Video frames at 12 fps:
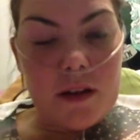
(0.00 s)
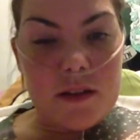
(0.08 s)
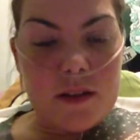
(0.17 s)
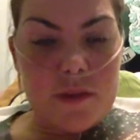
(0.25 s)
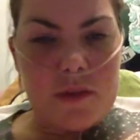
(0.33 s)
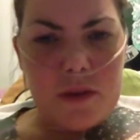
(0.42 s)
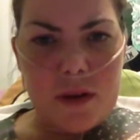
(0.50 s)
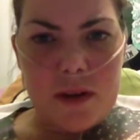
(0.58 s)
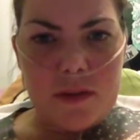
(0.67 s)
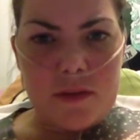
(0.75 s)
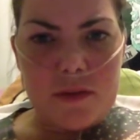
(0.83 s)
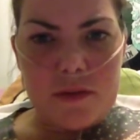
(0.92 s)
was
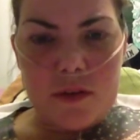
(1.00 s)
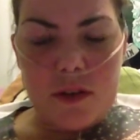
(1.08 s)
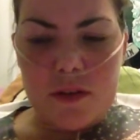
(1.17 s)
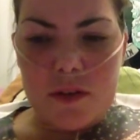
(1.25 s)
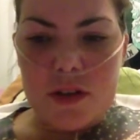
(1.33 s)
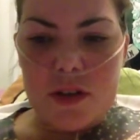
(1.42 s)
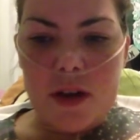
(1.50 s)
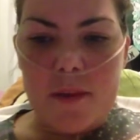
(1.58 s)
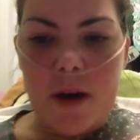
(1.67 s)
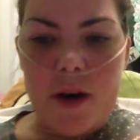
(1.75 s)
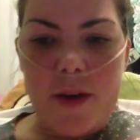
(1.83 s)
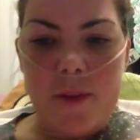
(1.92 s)
kind of good to come
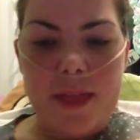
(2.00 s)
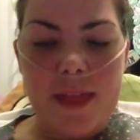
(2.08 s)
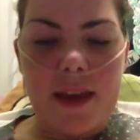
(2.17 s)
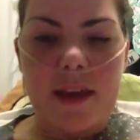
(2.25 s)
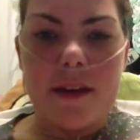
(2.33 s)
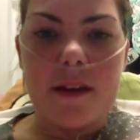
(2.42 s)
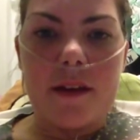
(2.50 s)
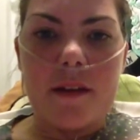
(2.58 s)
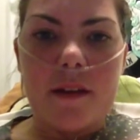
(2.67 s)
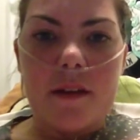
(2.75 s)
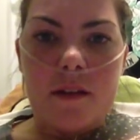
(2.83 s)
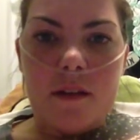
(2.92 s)
home, I think,
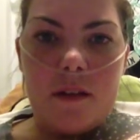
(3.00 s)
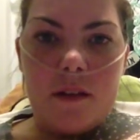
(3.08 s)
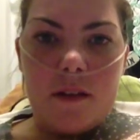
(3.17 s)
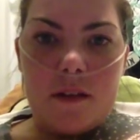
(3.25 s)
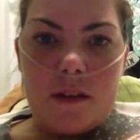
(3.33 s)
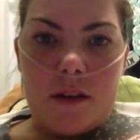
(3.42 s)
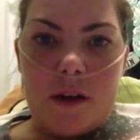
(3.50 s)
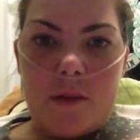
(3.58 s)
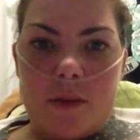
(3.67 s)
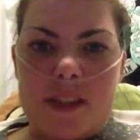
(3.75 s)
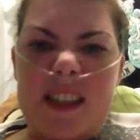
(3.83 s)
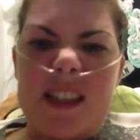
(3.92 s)

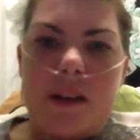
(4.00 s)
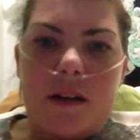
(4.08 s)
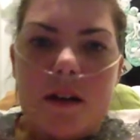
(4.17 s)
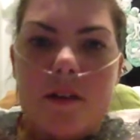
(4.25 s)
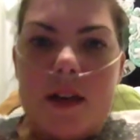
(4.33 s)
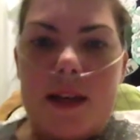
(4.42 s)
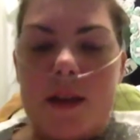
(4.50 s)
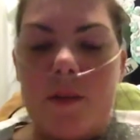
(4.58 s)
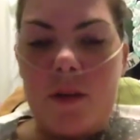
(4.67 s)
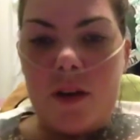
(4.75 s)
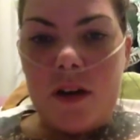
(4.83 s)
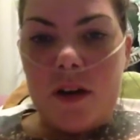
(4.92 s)
because I did kind of need it.
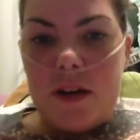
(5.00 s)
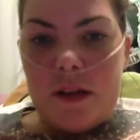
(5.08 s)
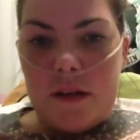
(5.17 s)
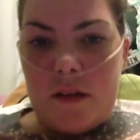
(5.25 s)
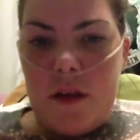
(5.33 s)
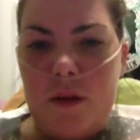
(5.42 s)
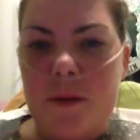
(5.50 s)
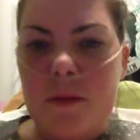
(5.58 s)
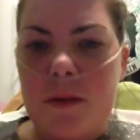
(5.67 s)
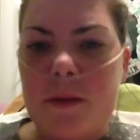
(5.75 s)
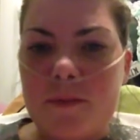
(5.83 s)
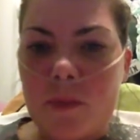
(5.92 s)
But
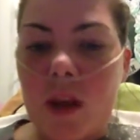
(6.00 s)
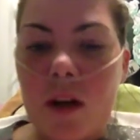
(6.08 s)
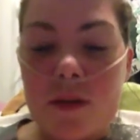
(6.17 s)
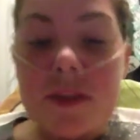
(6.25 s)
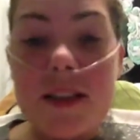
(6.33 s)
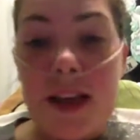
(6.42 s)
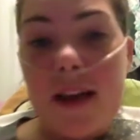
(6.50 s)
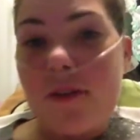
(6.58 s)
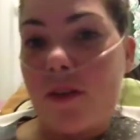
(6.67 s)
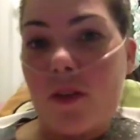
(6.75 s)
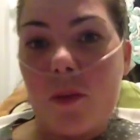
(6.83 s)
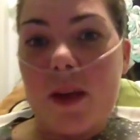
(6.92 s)
I was okay for
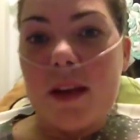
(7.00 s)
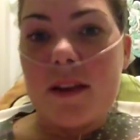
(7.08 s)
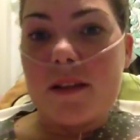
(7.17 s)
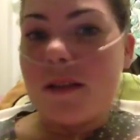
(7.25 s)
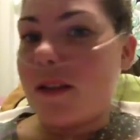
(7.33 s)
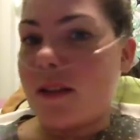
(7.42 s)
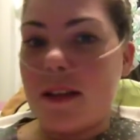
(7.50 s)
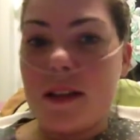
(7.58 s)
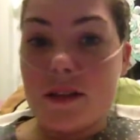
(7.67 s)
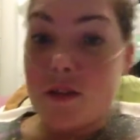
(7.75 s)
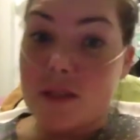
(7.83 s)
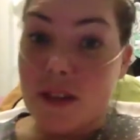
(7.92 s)
that week, so
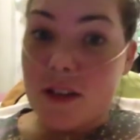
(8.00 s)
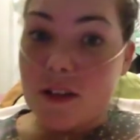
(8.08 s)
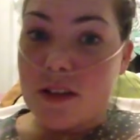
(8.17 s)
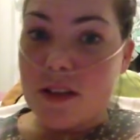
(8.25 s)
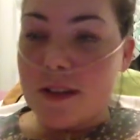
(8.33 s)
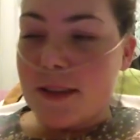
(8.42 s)
that's really good.